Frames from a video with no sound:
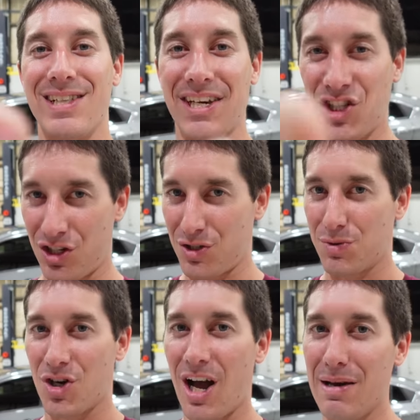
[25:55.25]
like, share,
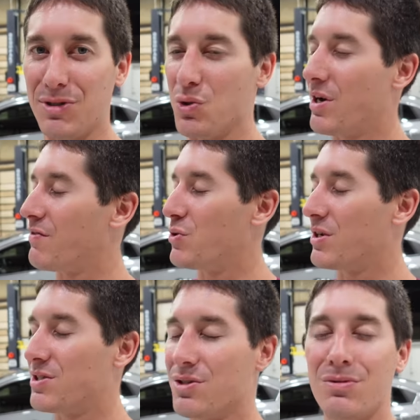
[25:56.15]
subscribe, do whatever you
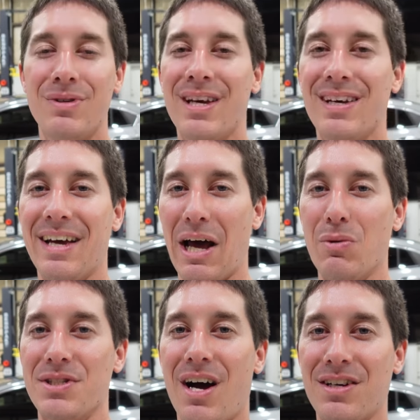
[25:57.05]
want to do, and I
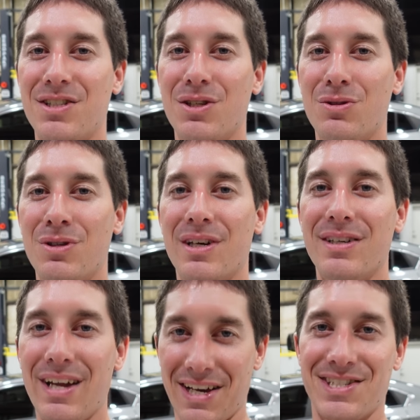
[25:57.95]
will talk to you
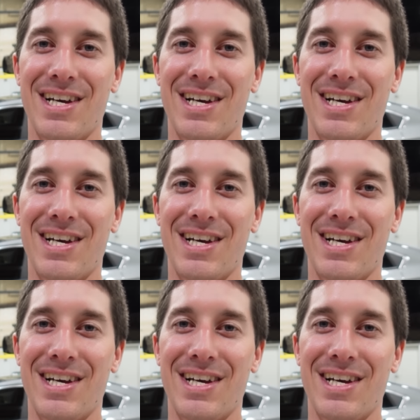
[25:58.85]
next